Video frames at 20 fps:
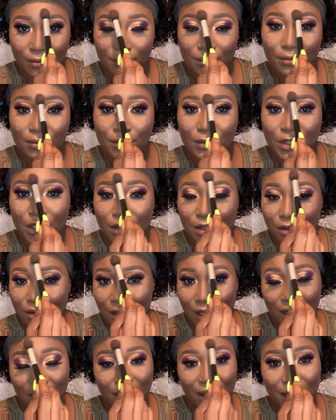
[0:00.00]
just so that the
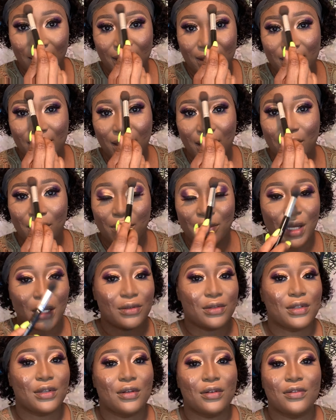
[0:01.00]
lights can bounce
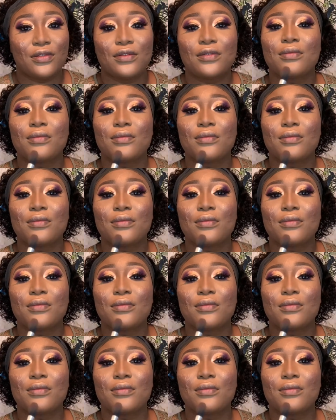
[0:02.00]
off.